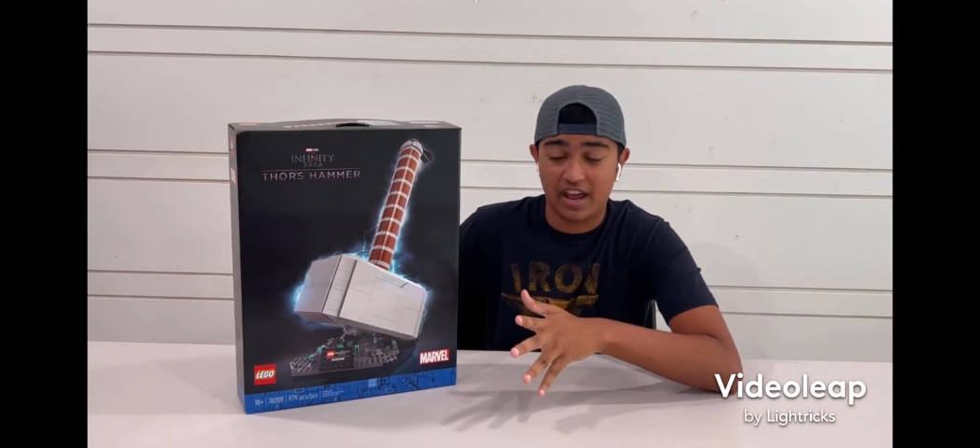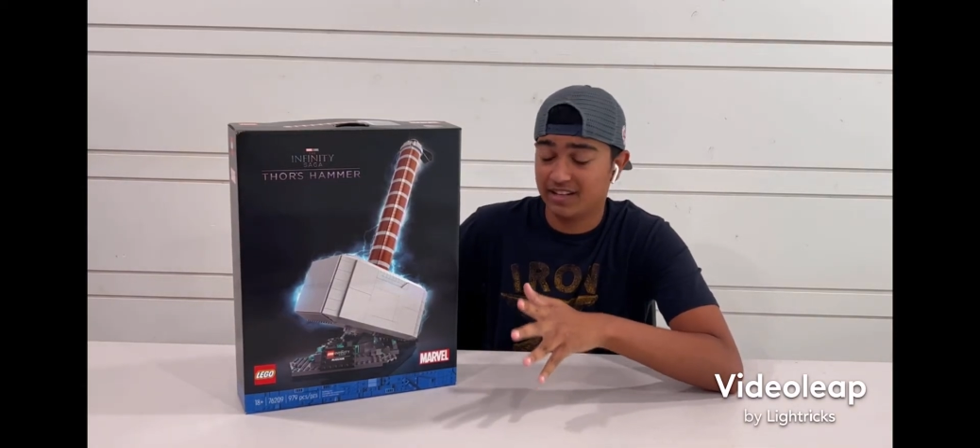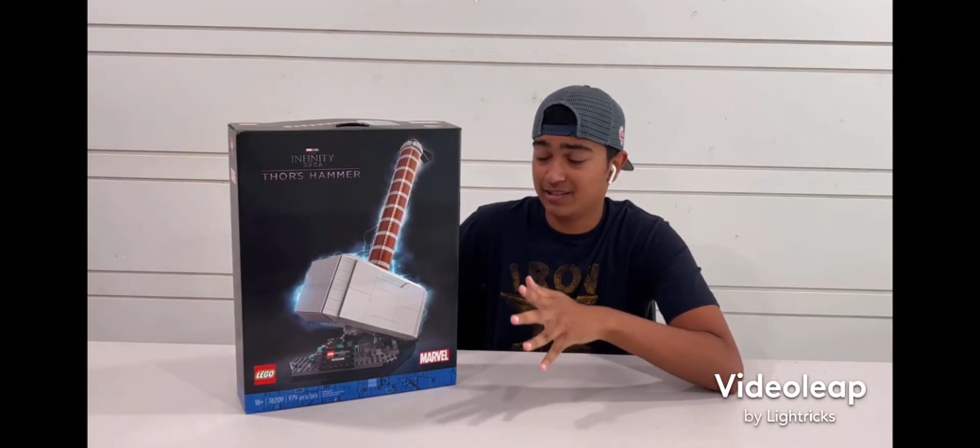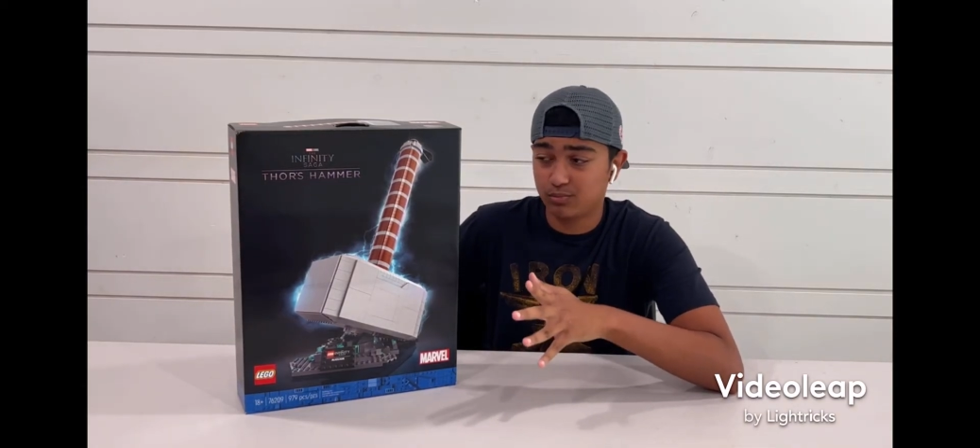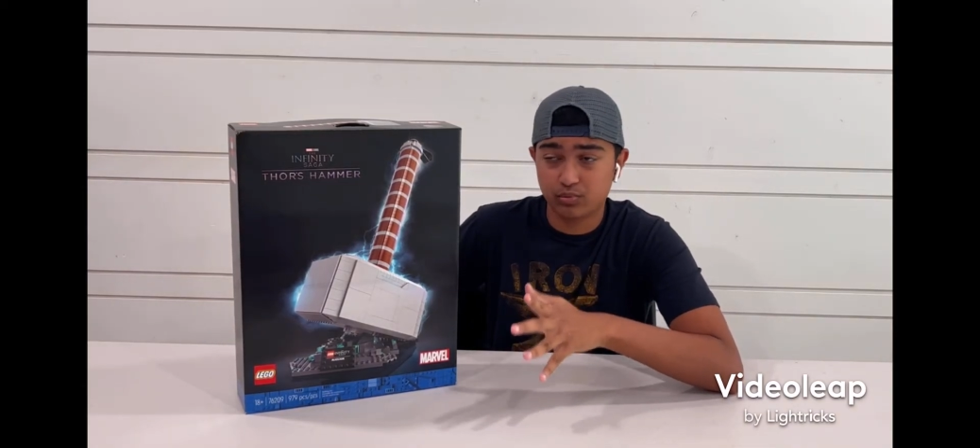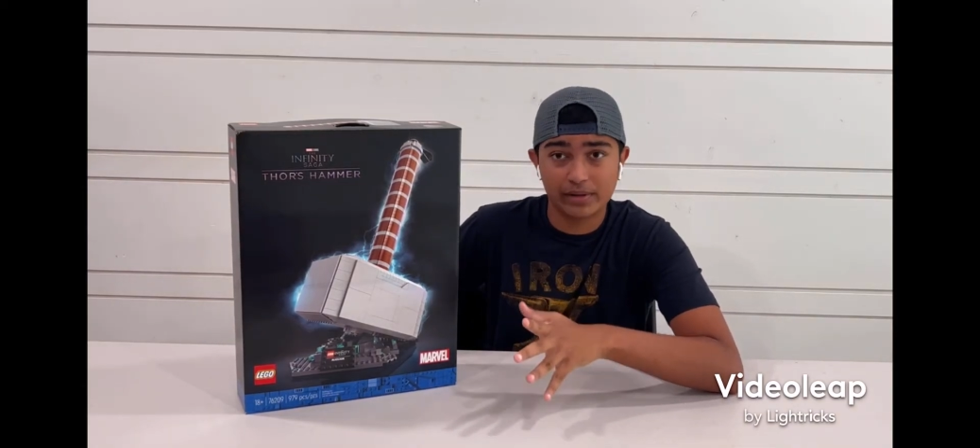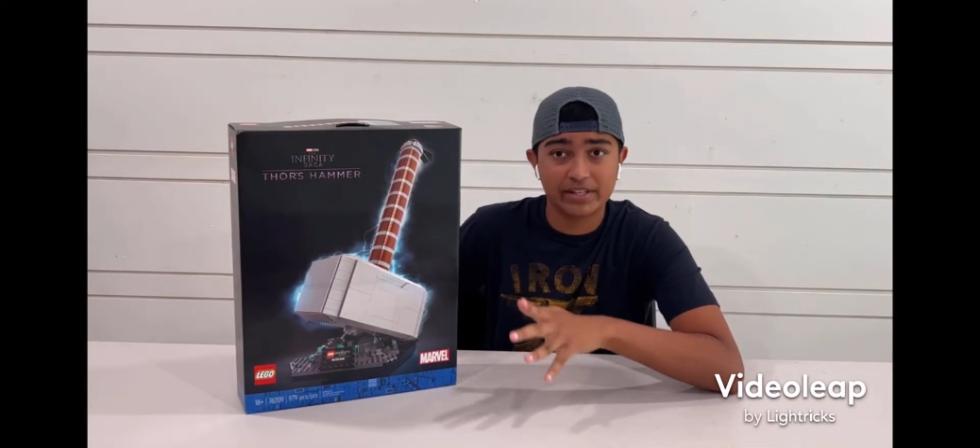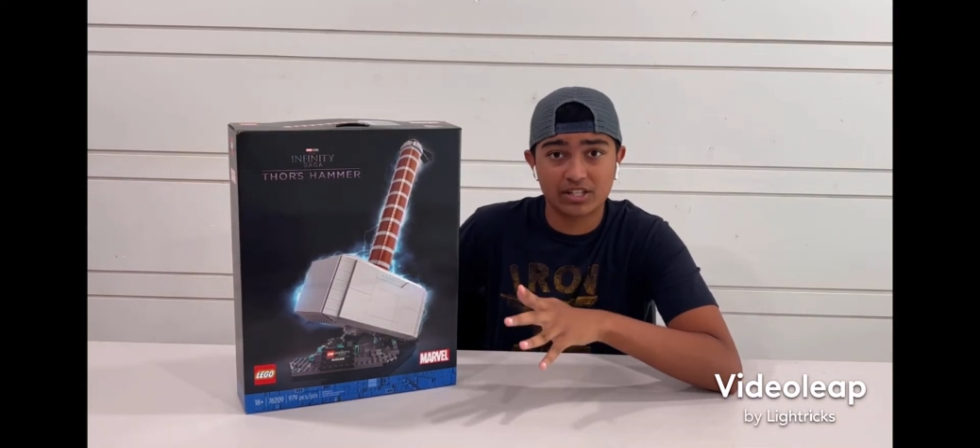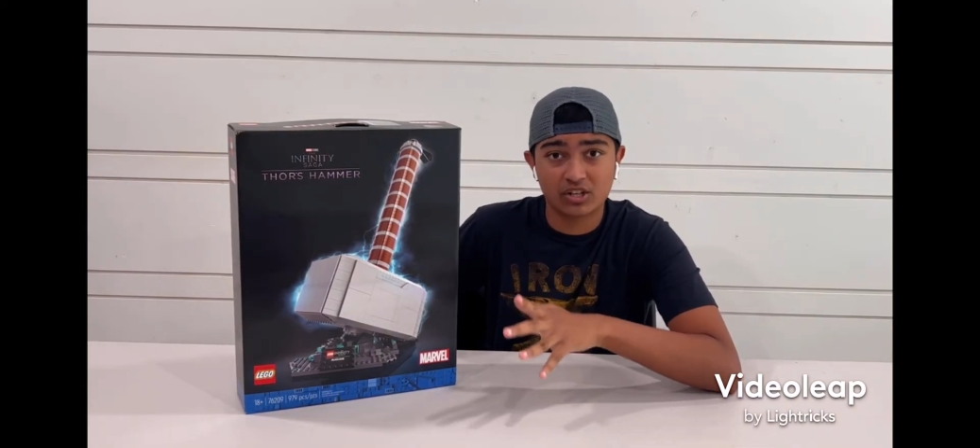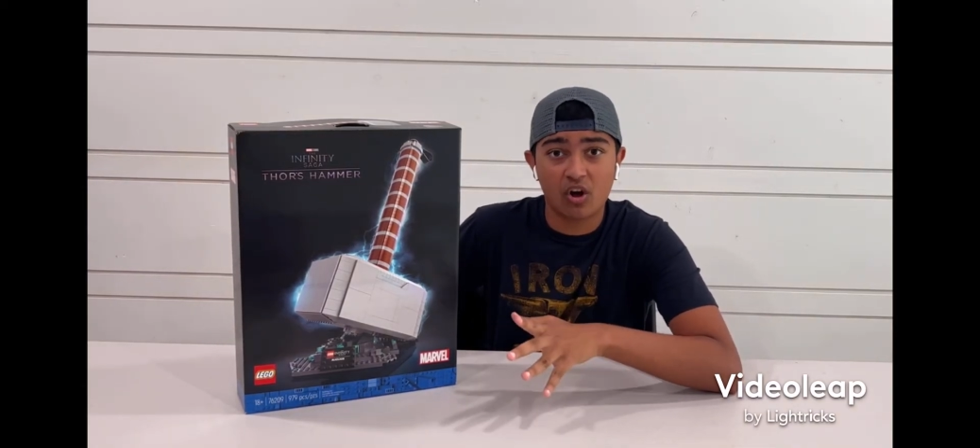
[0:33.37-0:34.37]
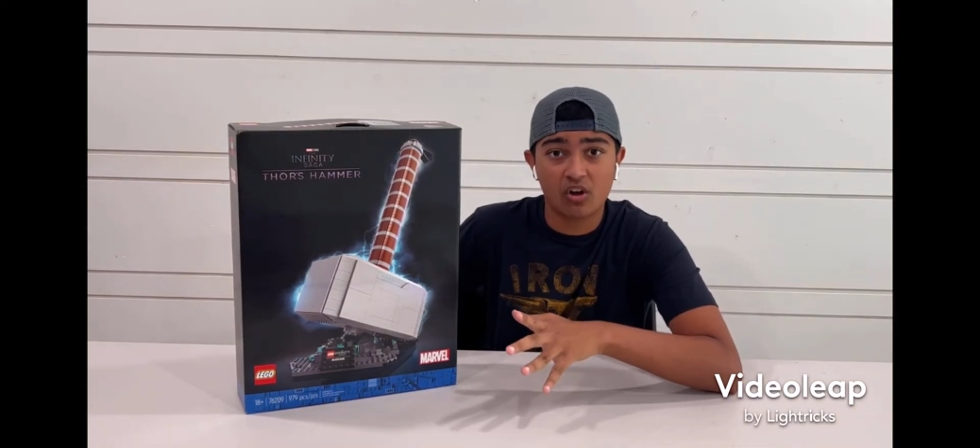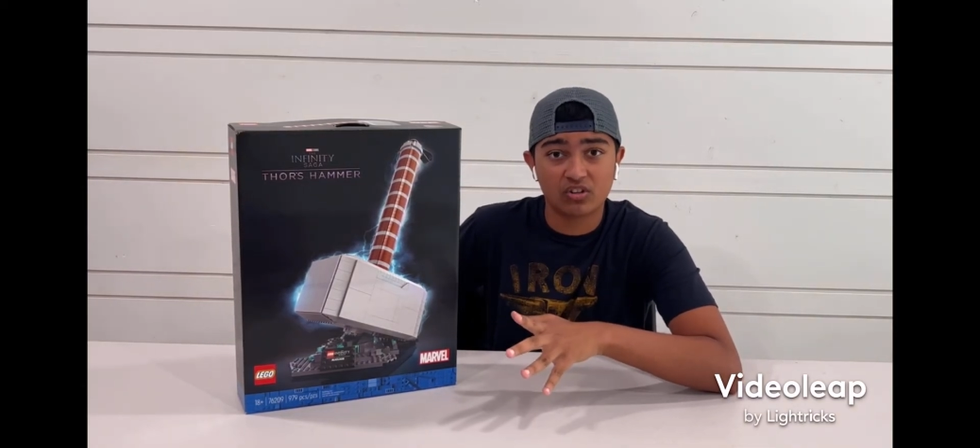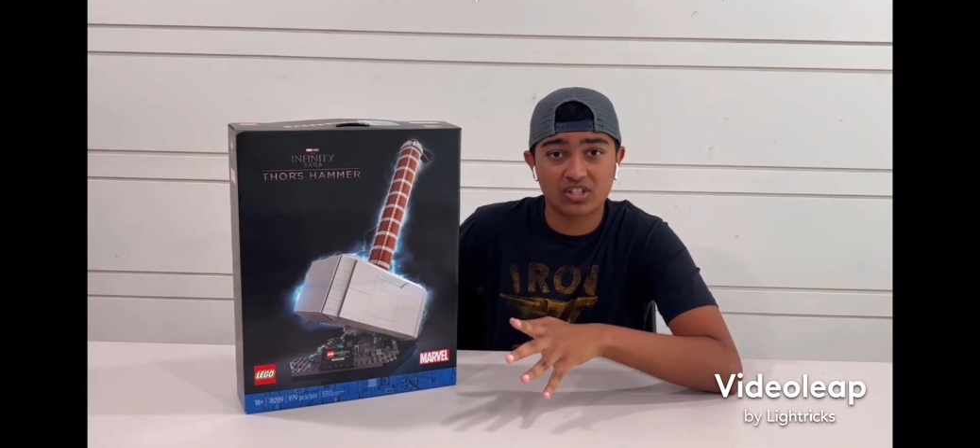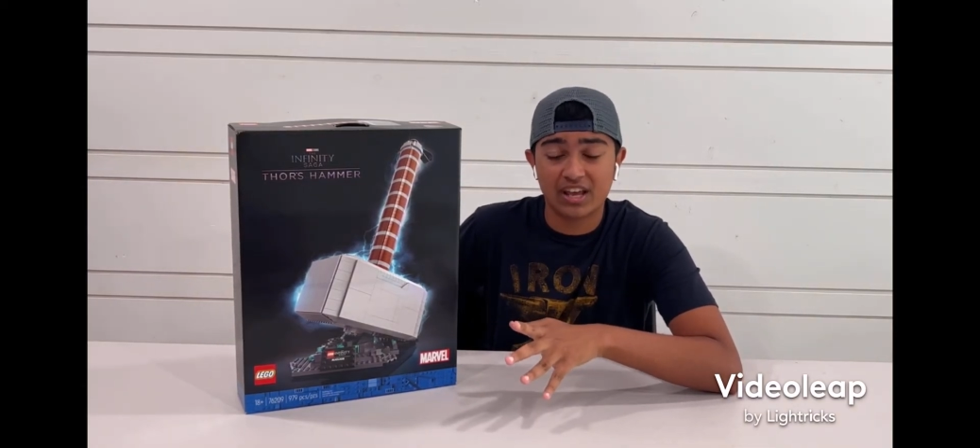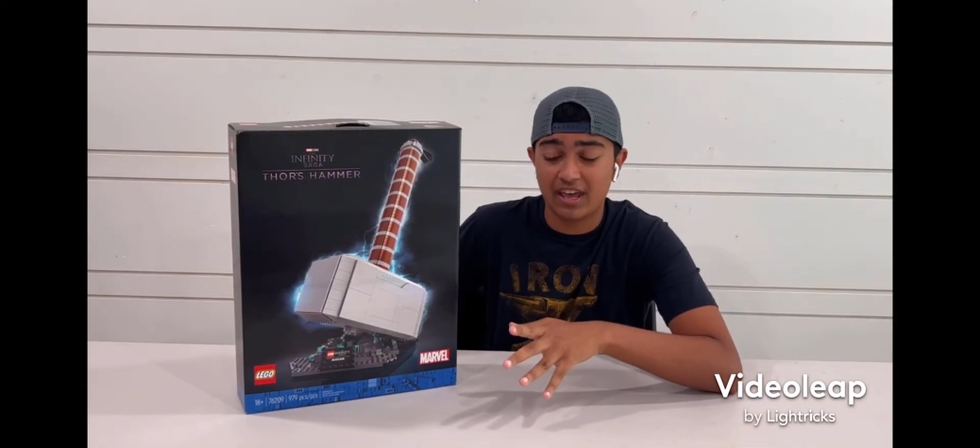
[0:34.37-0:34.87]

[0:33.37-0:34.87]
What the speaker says: It's a really tall set,